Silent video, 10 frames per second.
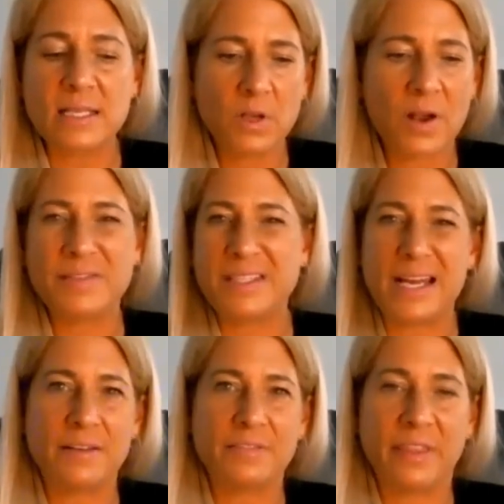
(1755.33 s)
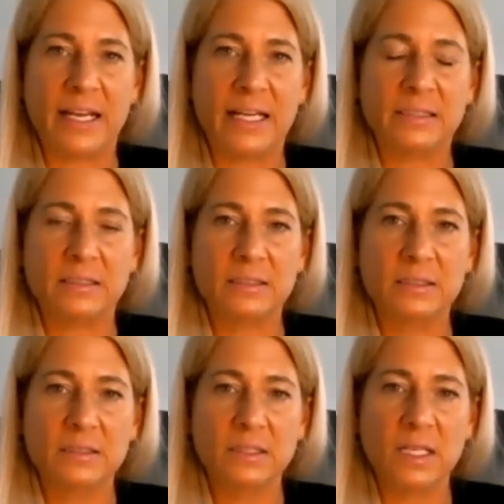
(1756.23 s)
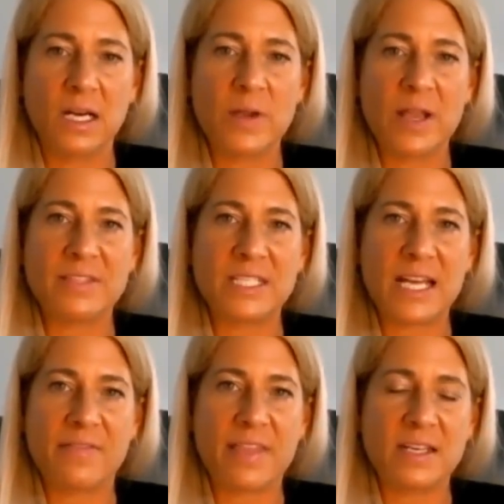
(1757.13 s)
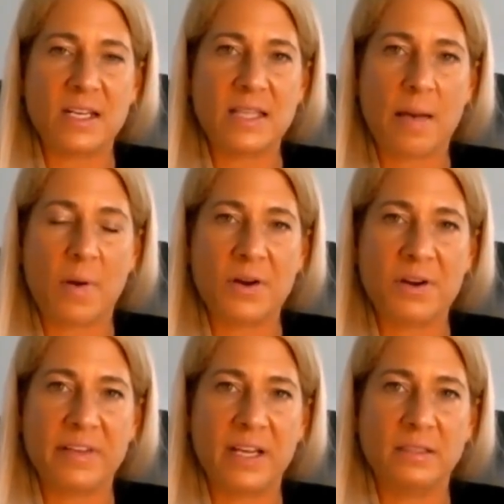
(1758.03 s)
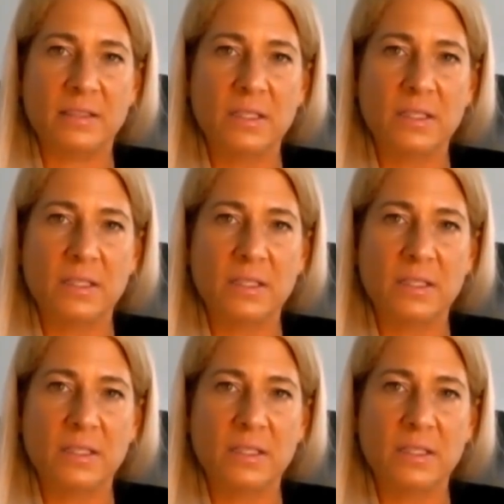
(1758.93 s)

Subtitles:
have staff for that. We have staff that does that part of it.